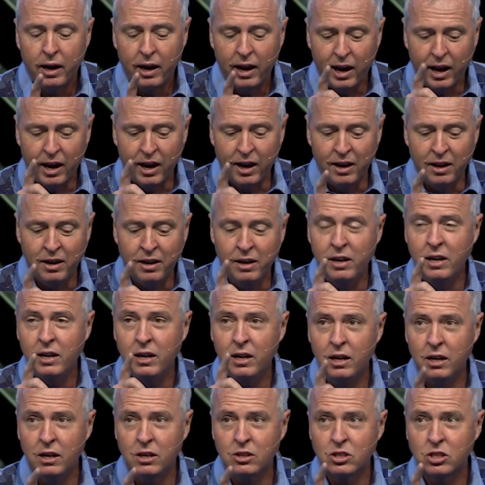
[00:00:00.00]
and
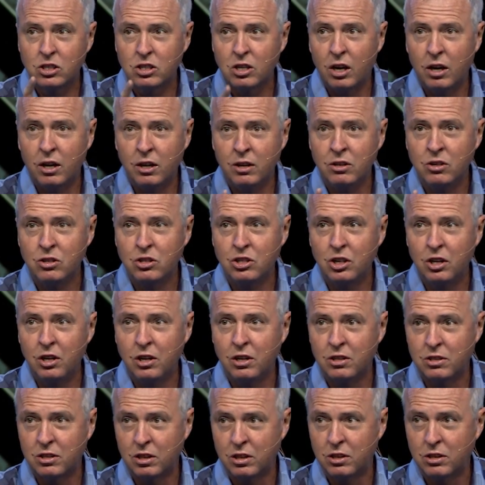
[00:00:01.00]
his son
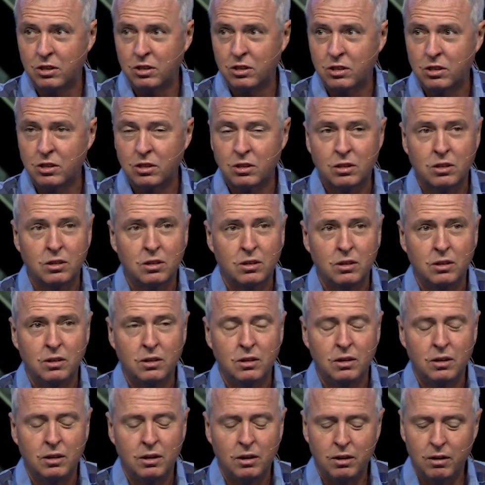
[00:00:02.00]
Jesus.
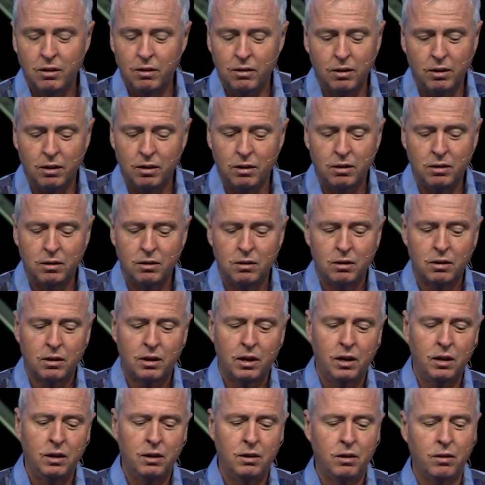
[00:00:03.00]
You, you, you
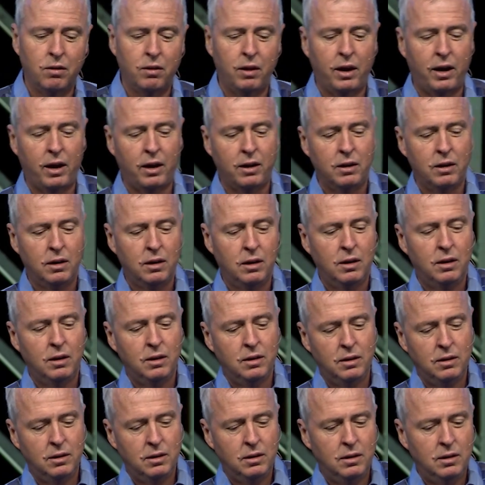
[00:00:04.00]
can't do that.
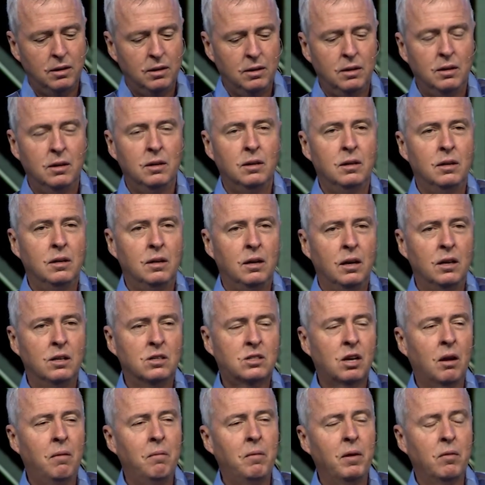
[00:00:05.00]
And
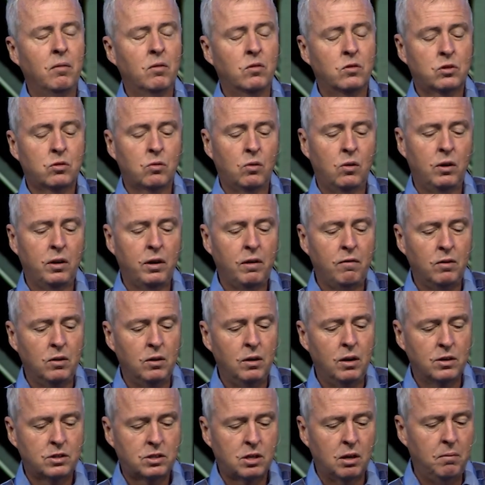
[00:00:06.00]
some people will
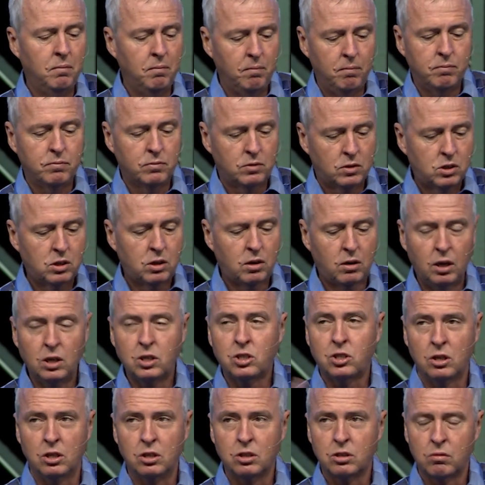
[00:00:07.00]
even, some
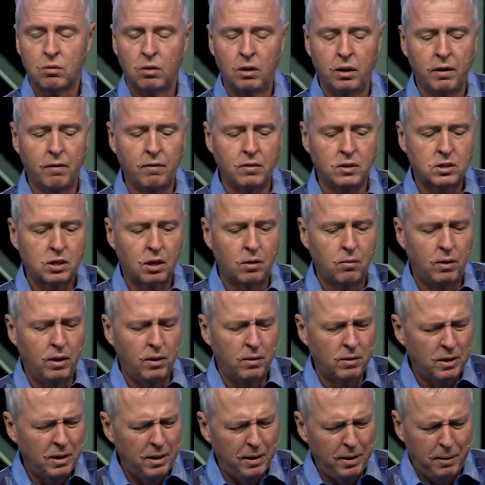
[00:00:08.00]
Christians will even say,
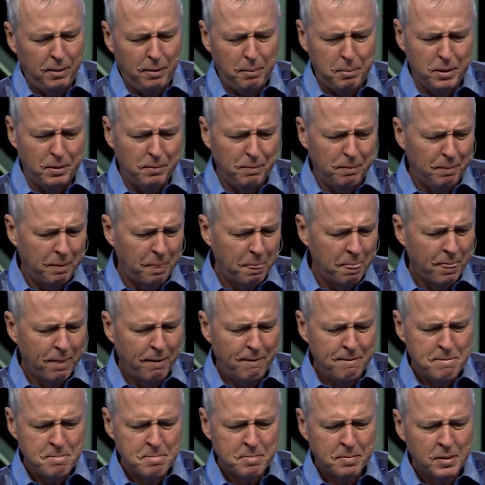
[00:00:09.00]
well, yeah, but
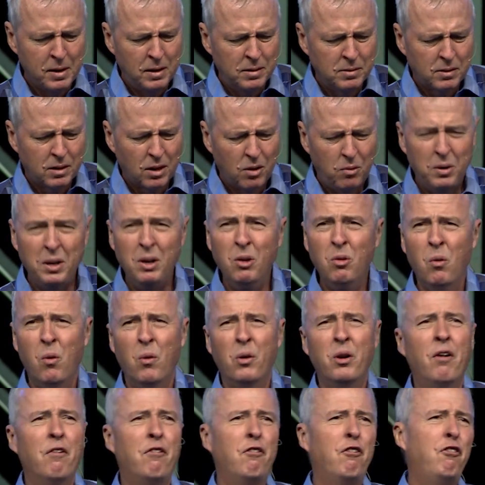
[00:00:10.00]
we don't
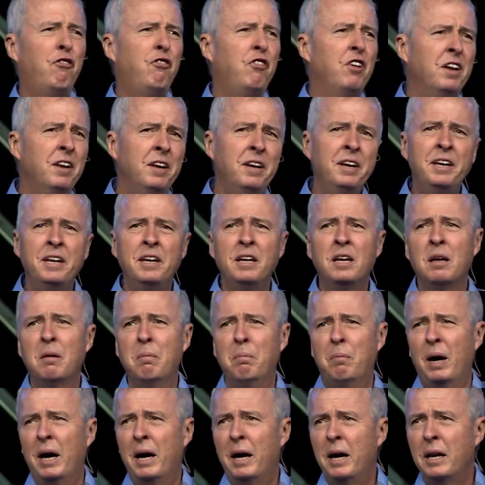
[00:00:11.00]
want to offend
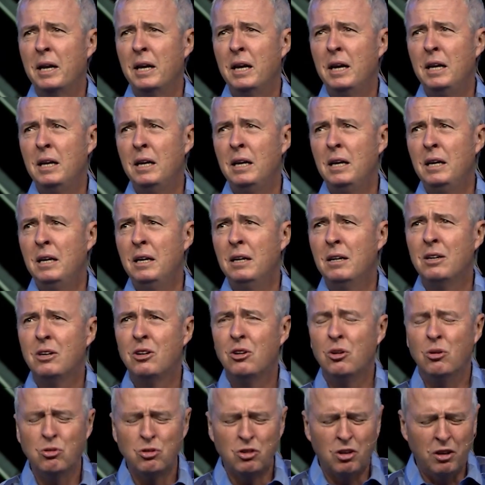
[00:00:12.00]
anybody
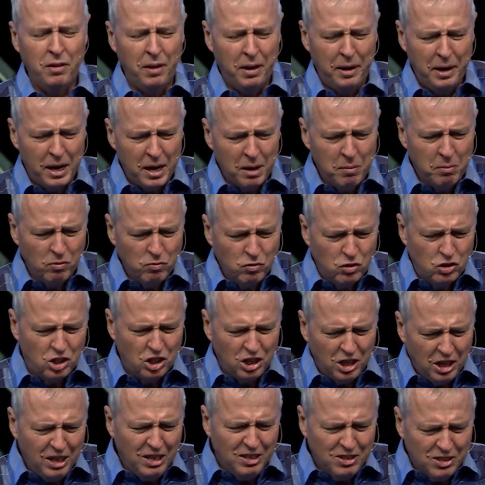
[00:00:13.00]
using the name of
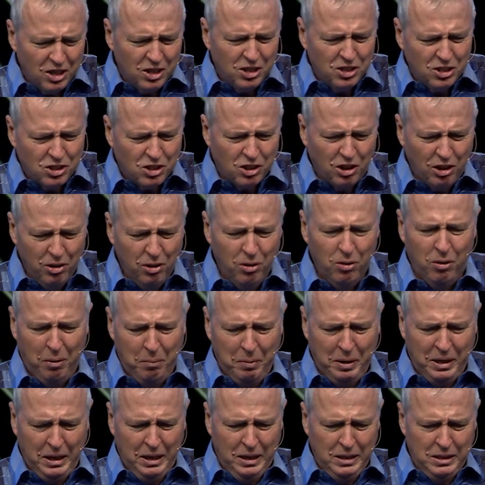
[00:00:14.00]
Jesus. You know, I
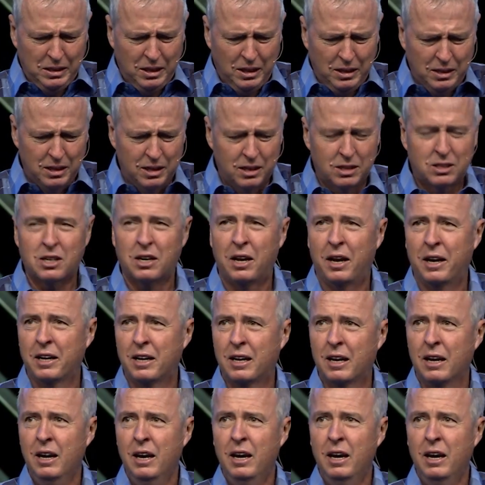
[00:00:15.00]
mean, it's, it's like,